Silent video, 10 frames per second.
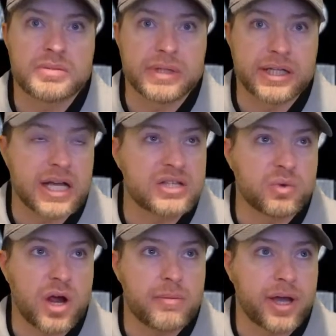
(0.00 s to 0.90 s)
but like that's where
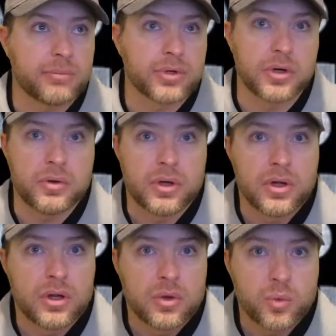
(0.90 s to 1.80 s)
I'm at, bro.
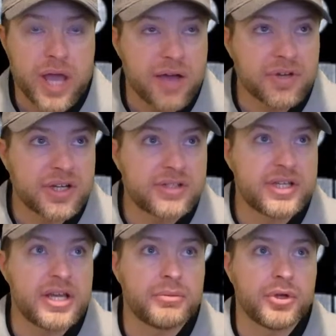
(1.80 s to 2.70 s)
We have a good
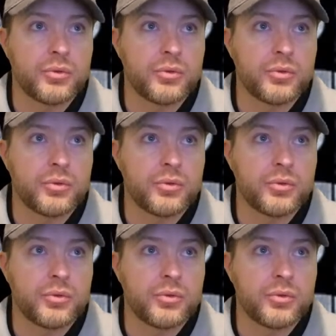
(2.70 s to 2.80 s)
team, dude.